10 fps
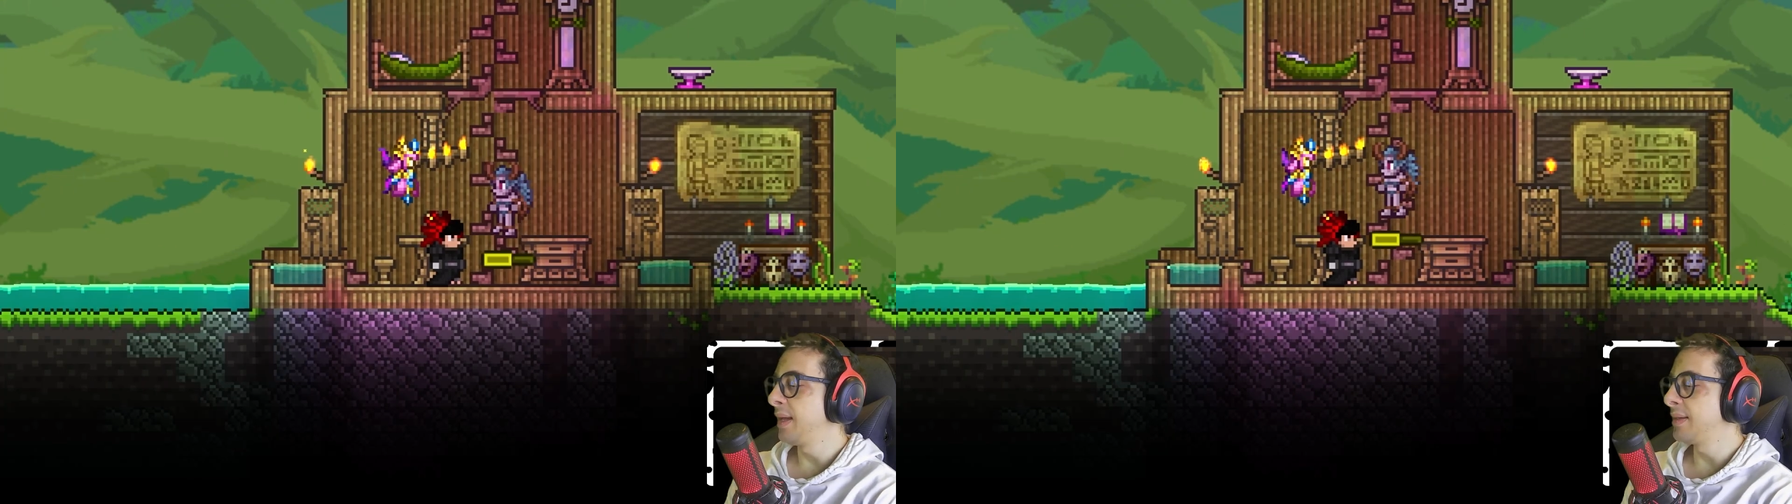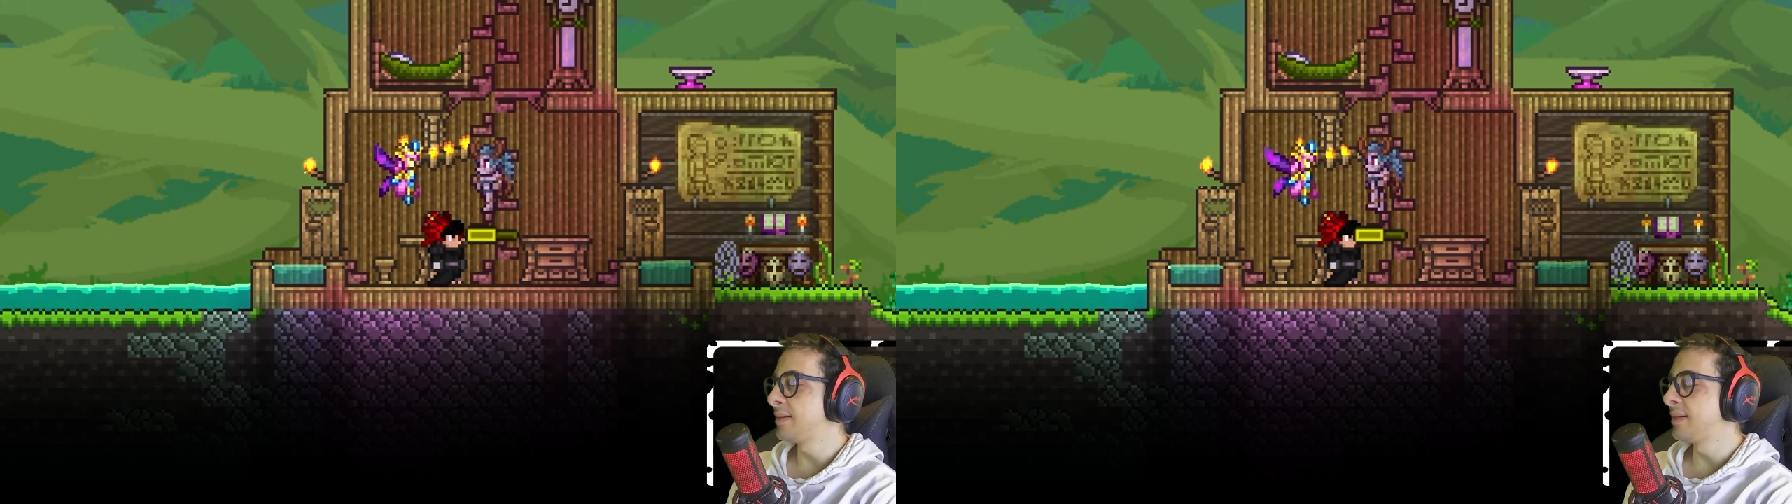
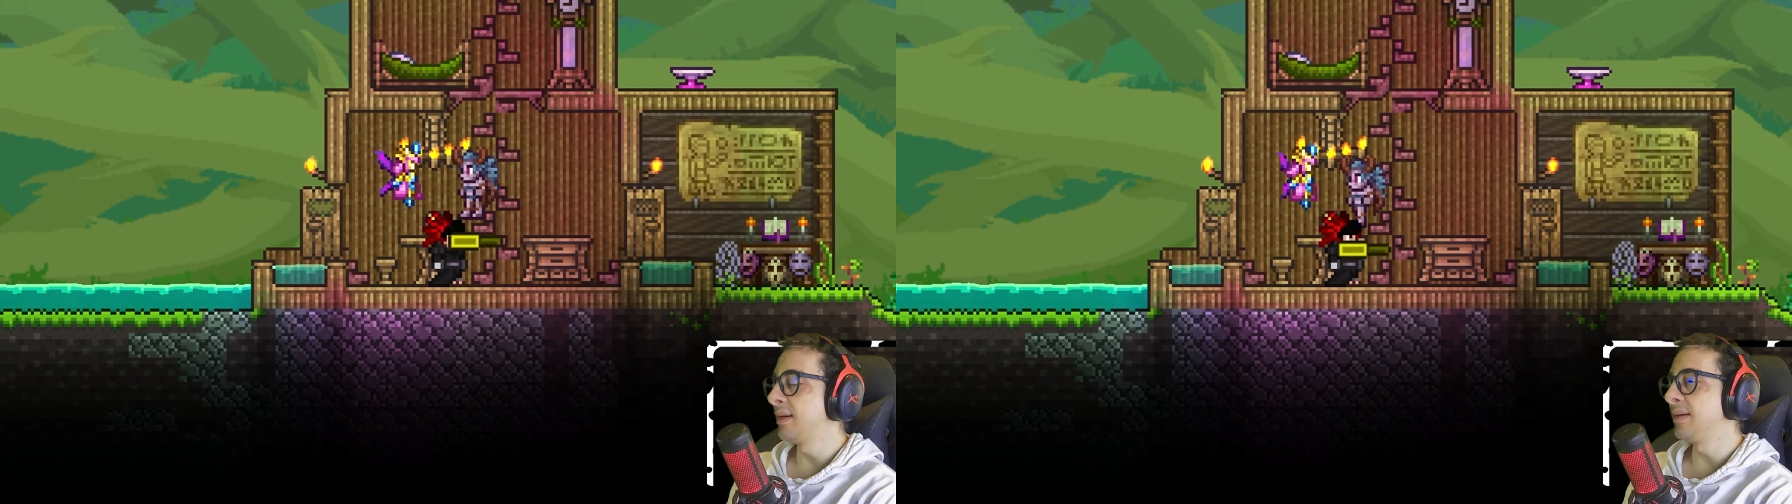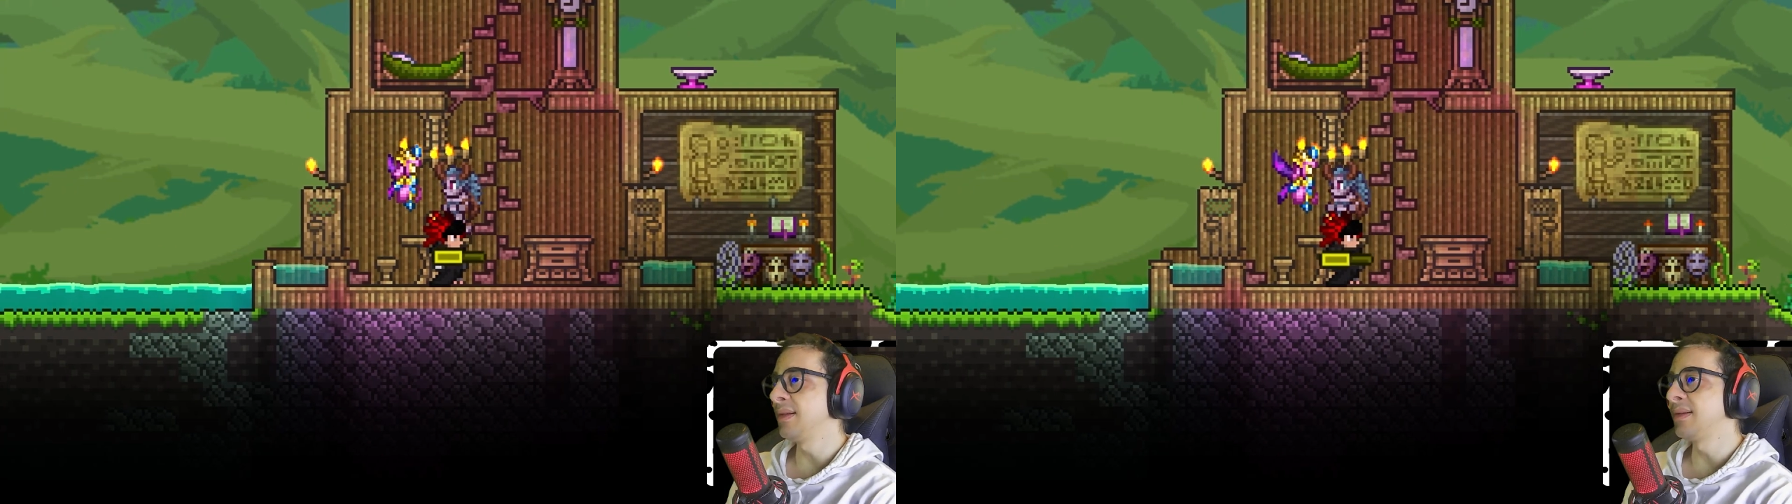and
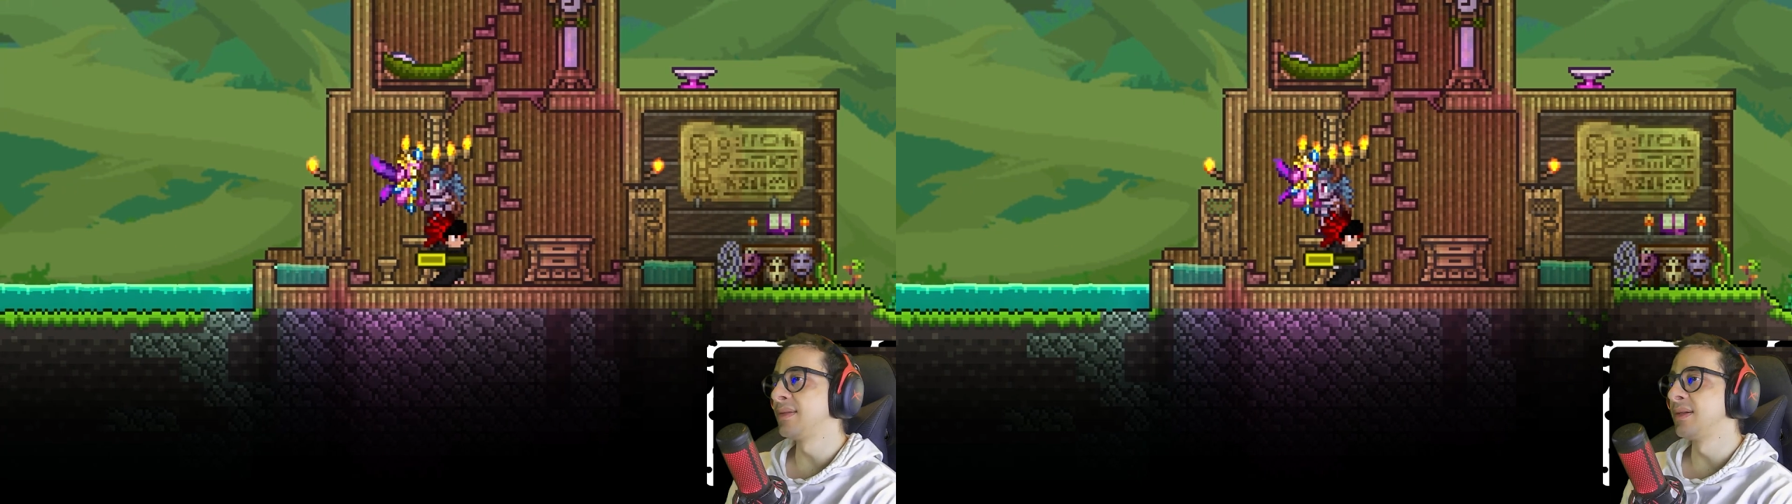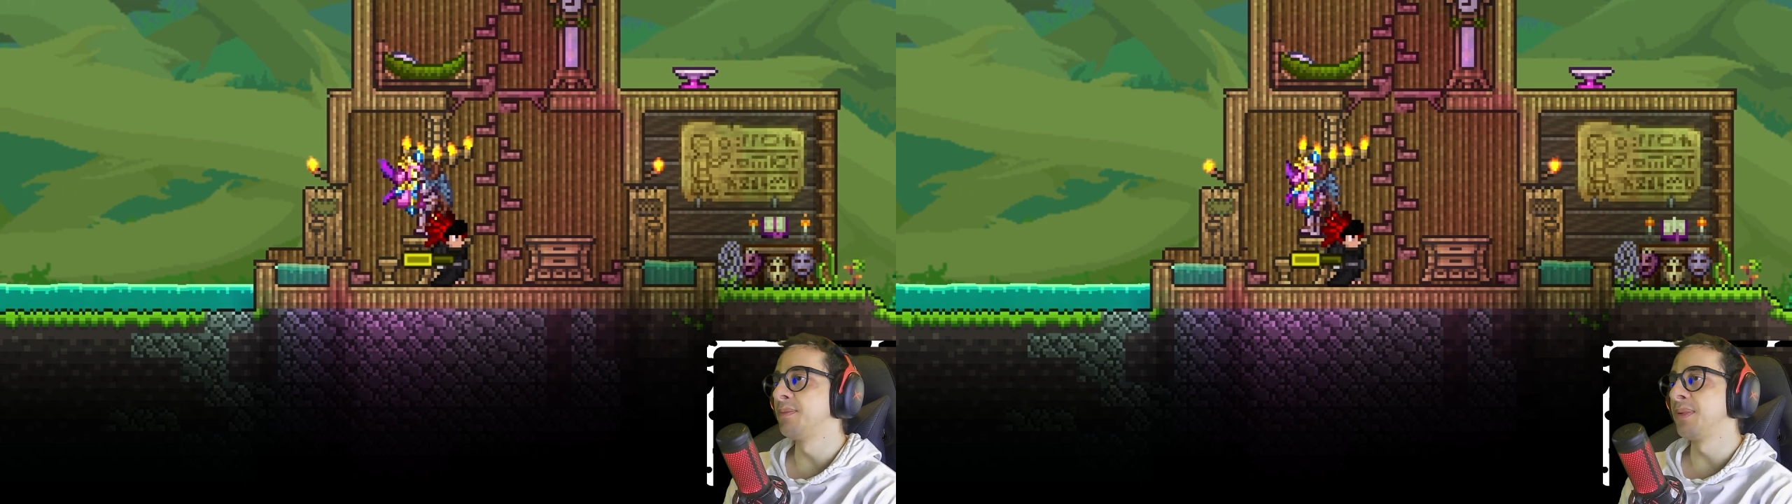
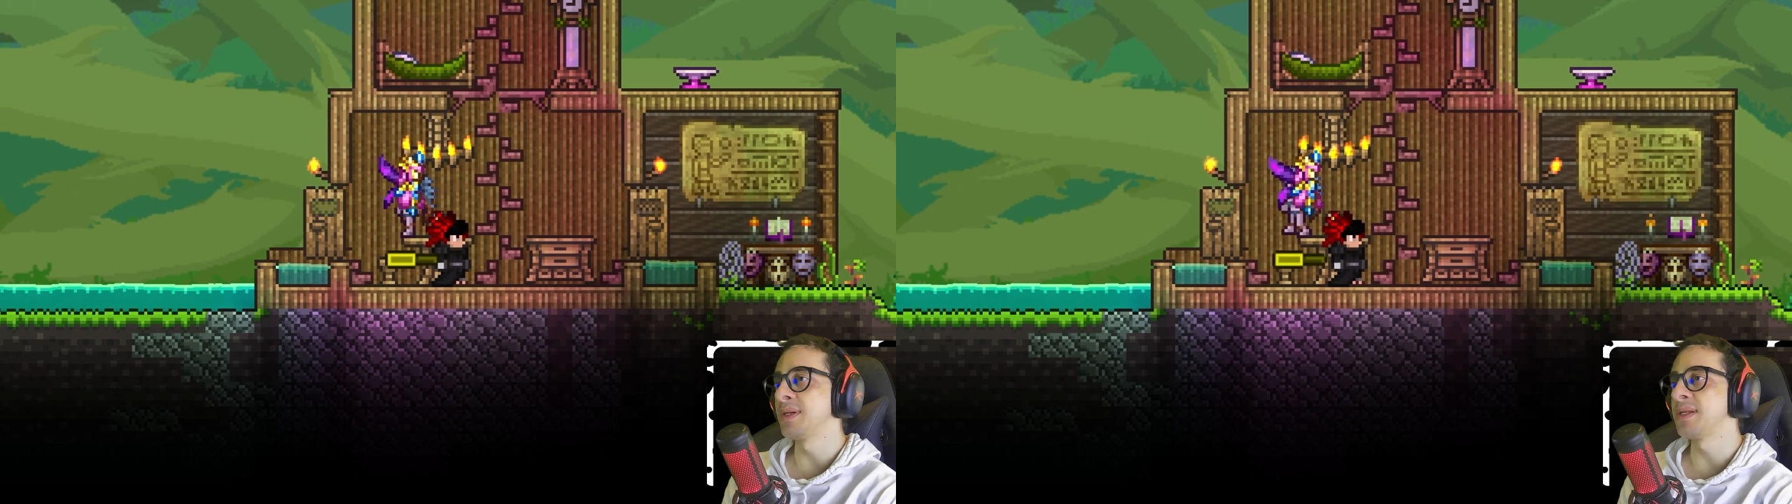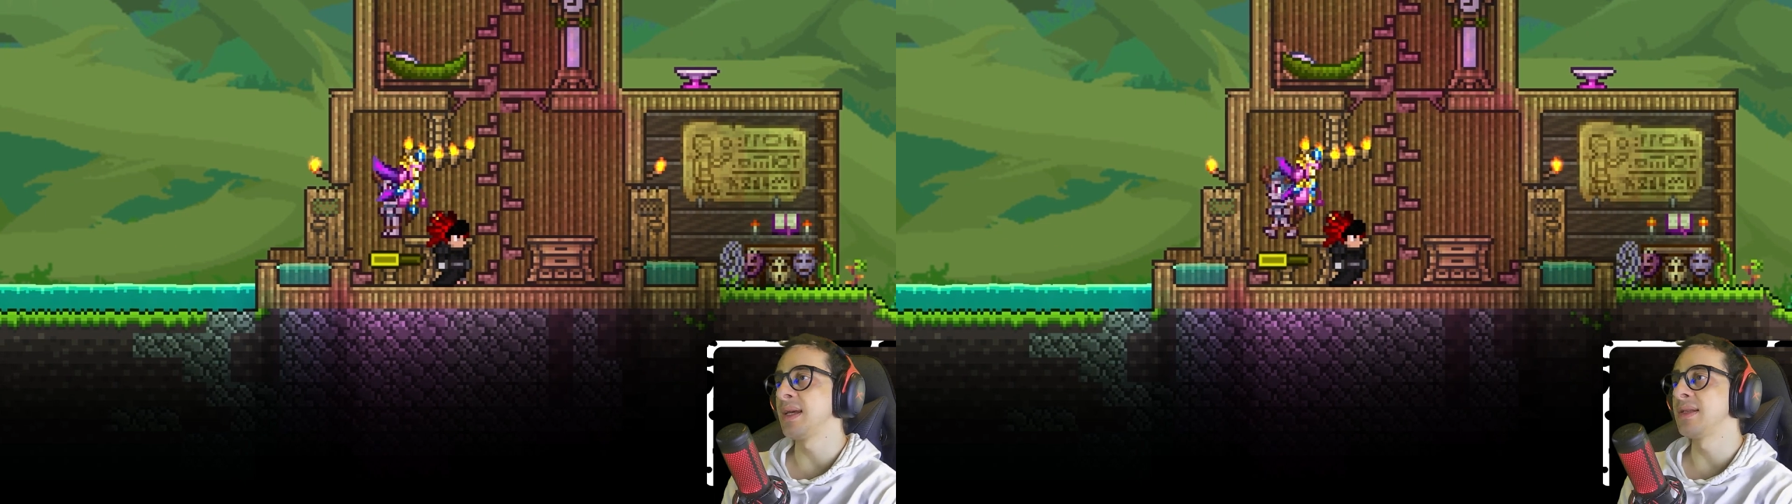
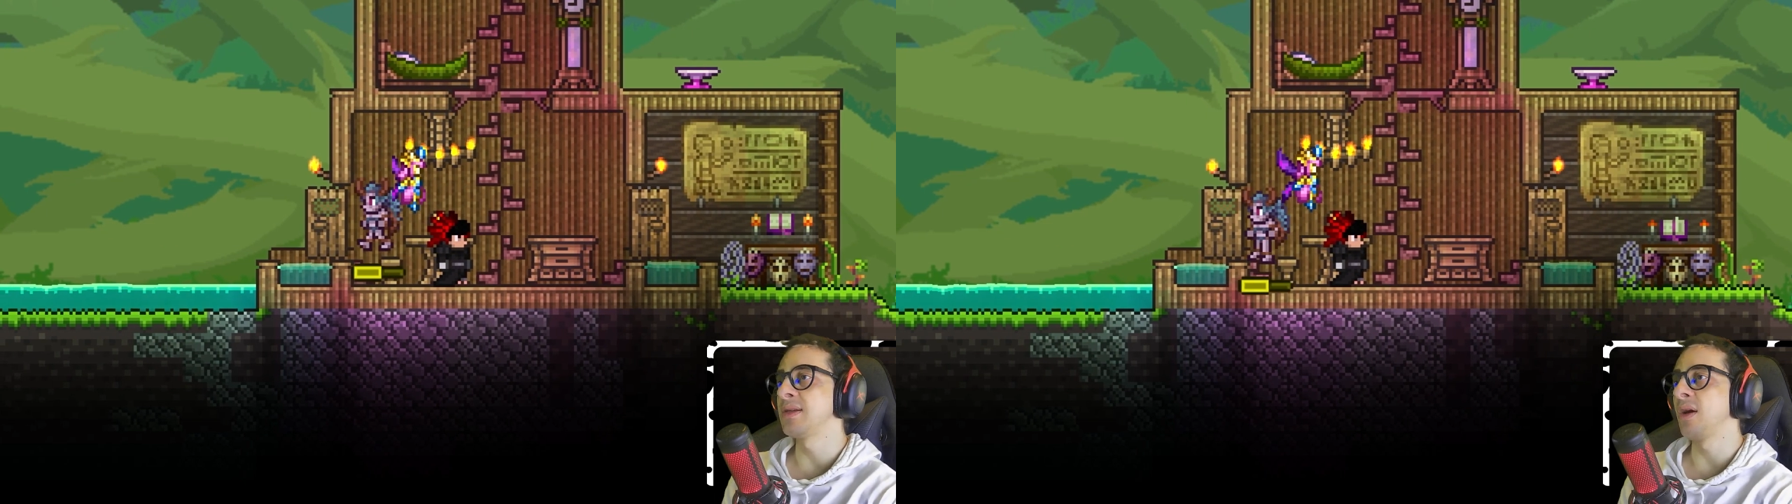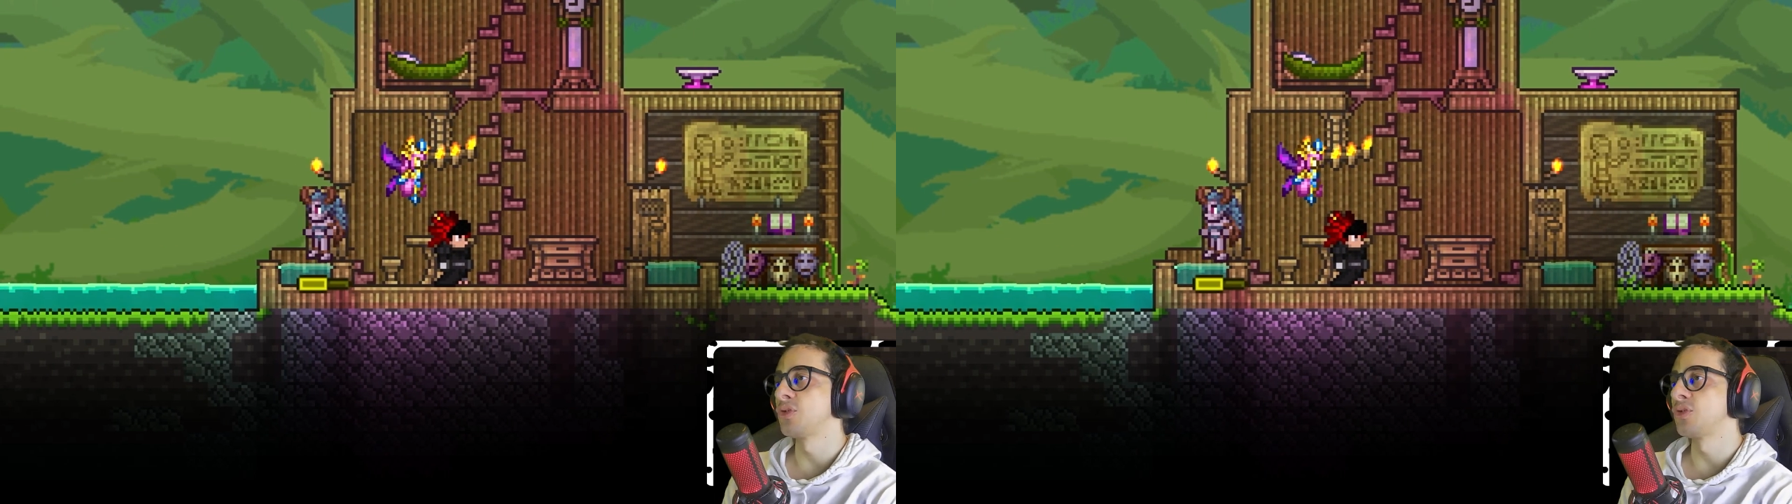33%